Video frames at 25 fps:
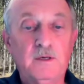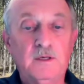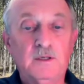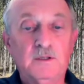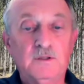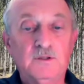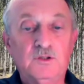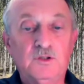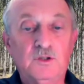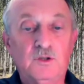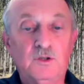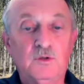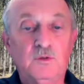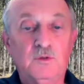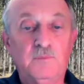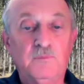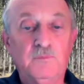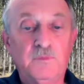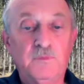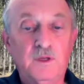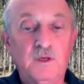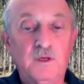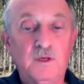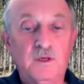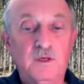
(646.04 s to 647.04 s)
So
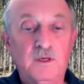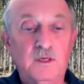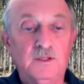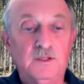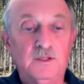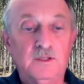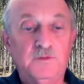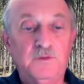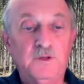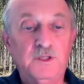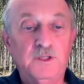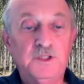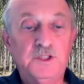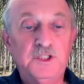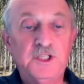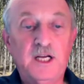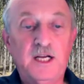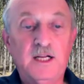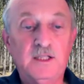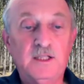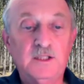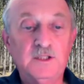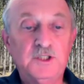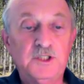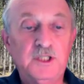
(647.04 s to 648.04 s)
it's very
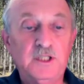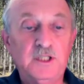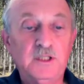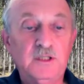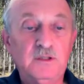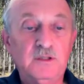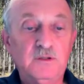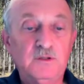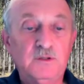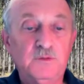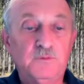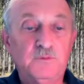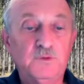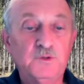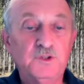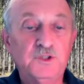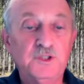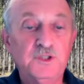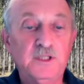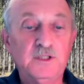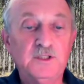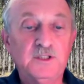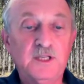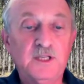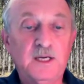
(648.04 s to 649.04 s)
challenging to
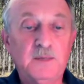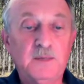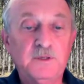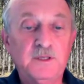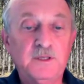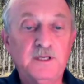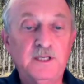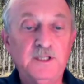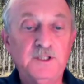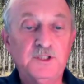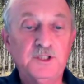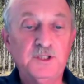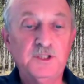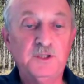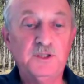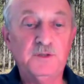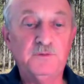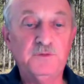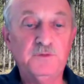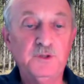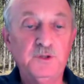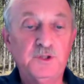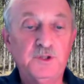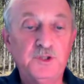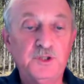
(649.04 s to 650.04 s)
foresee its application in the
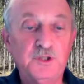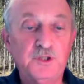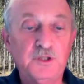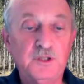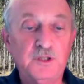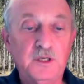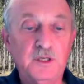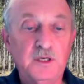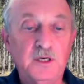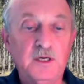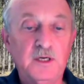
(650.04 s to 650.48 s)
future